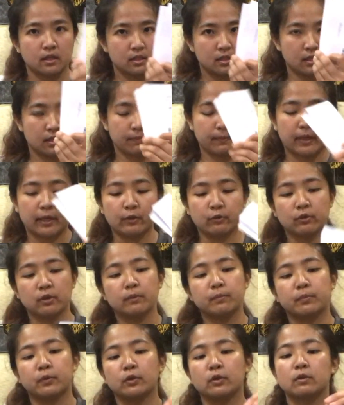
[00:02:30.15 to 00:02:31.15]
The
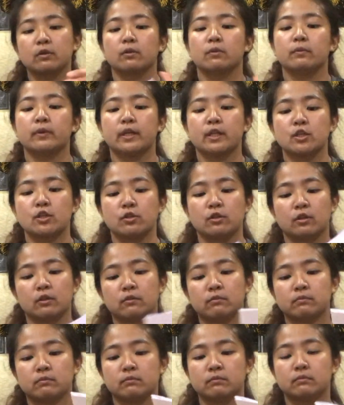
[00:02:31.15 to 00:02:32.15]
manual book, which not